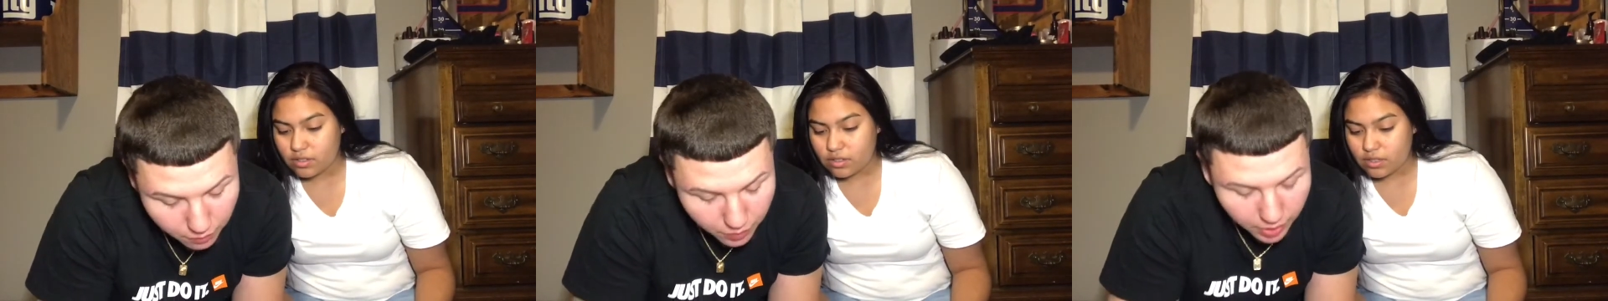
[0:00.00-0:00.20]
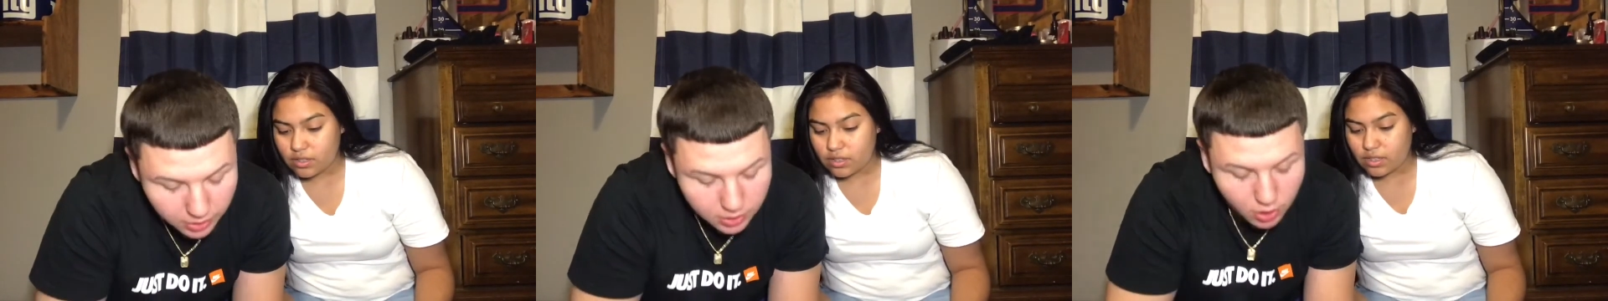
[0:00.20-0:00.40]

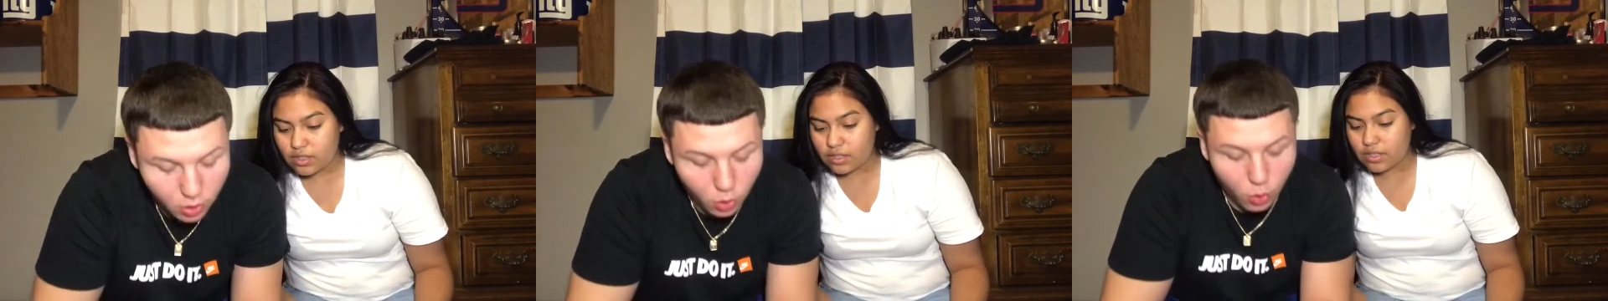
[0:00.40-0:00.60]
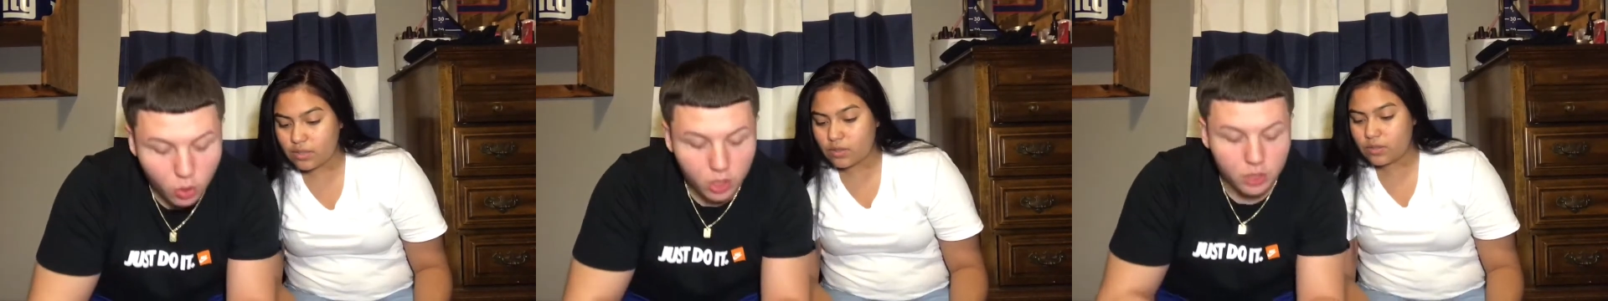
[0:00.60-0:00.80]

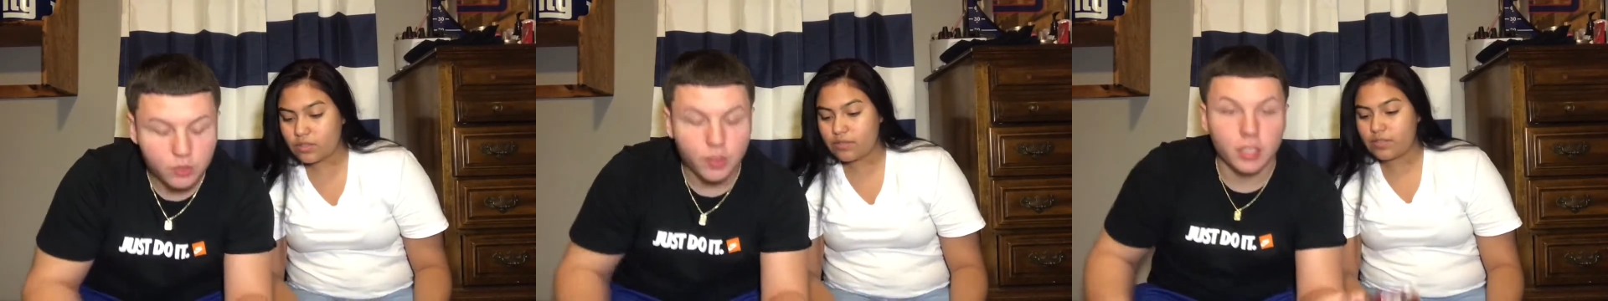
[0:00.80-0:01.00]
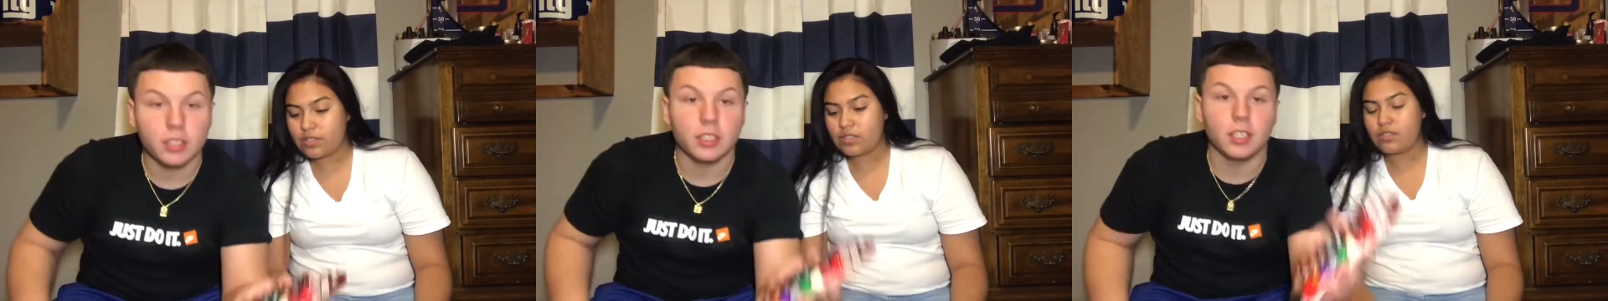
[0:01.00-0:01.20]
Speaker 1: Fanta,
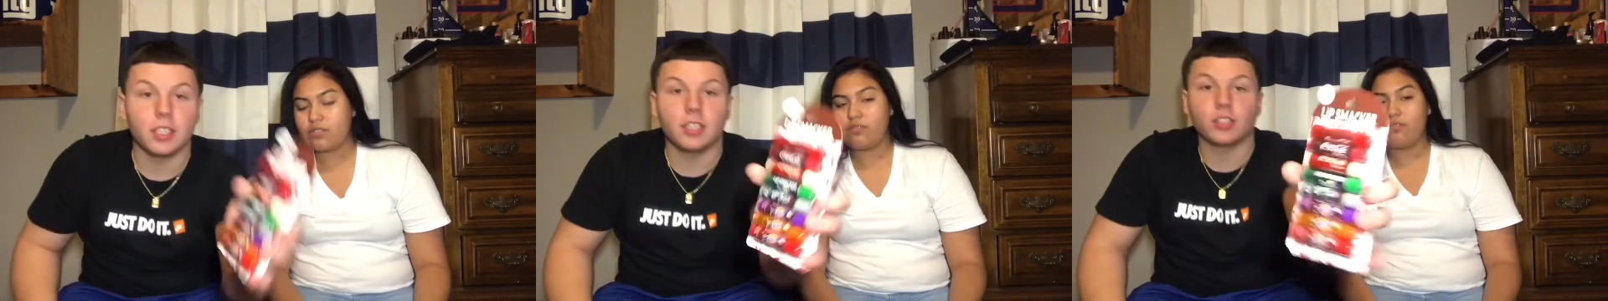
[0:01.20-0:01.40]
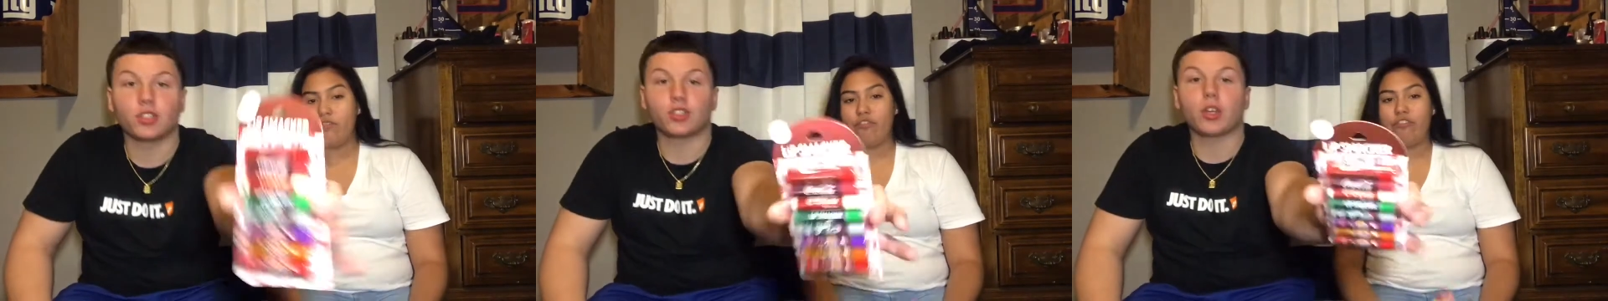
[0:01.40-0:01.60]
orange
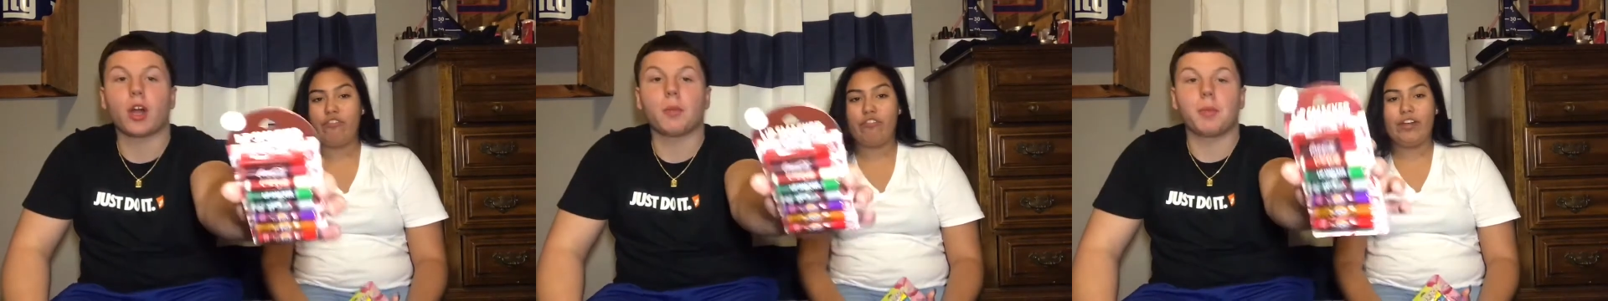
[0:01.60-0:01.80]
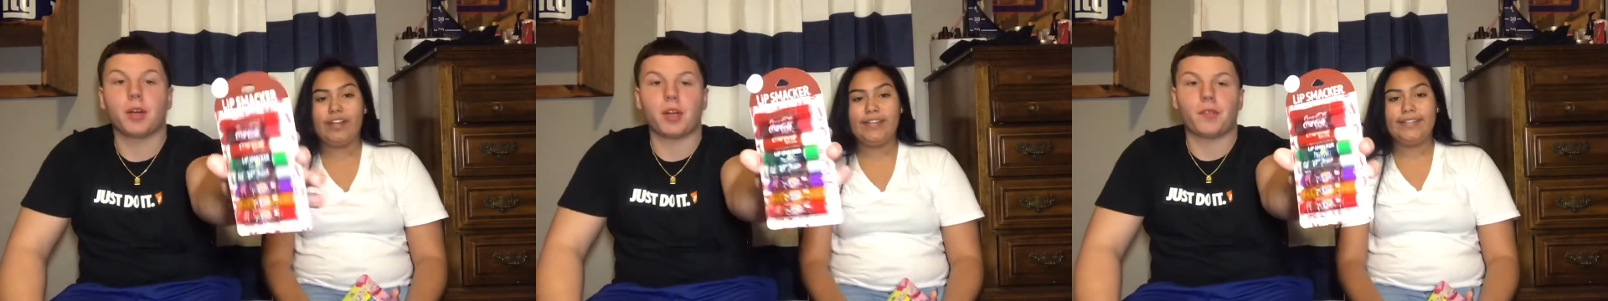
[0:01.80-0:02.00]
Fanta, and mm-hmm.
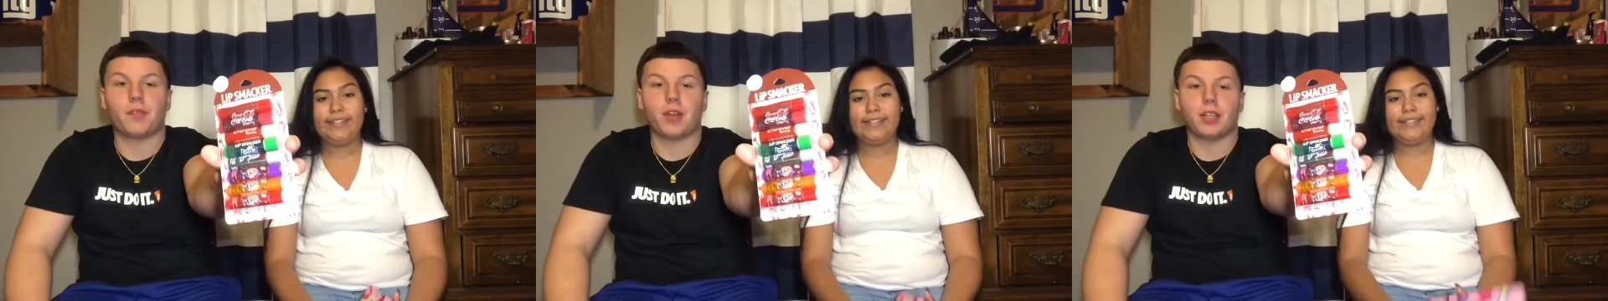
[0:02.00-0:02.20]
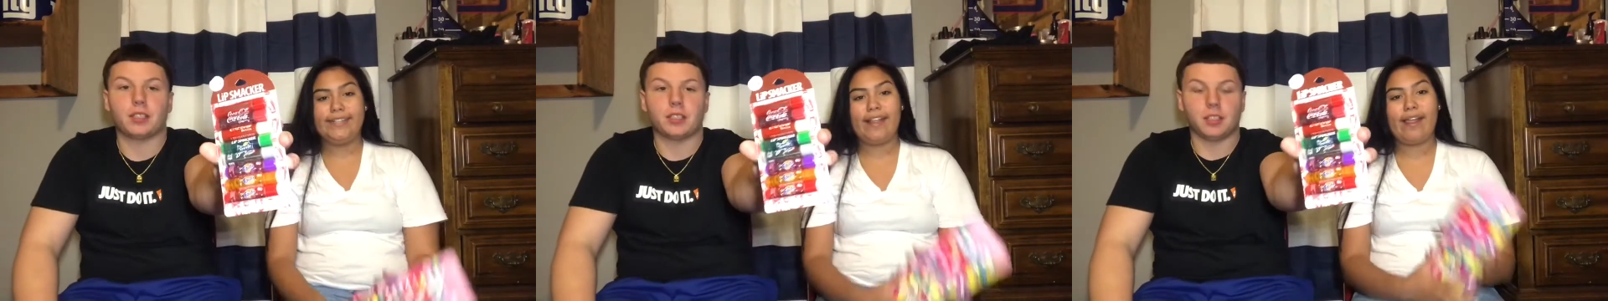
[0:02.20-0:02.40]
strawberry
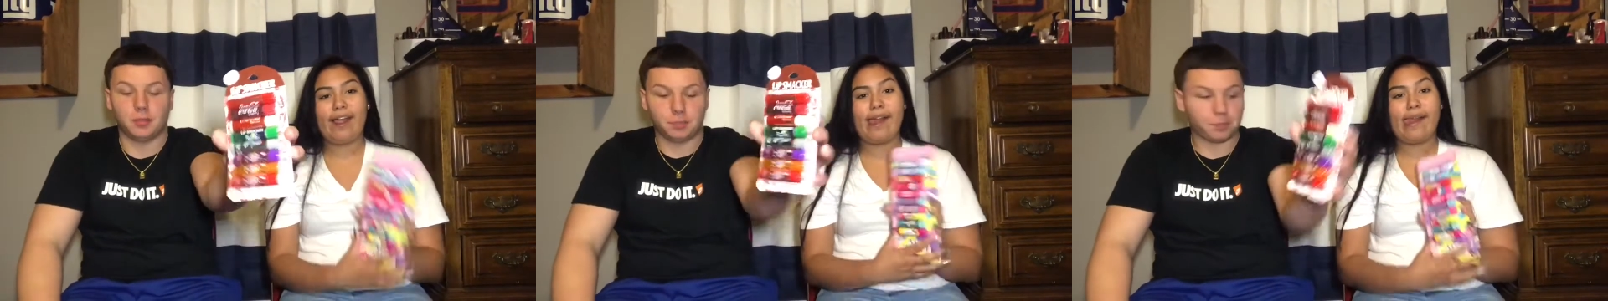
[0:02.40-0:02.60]
Fanta.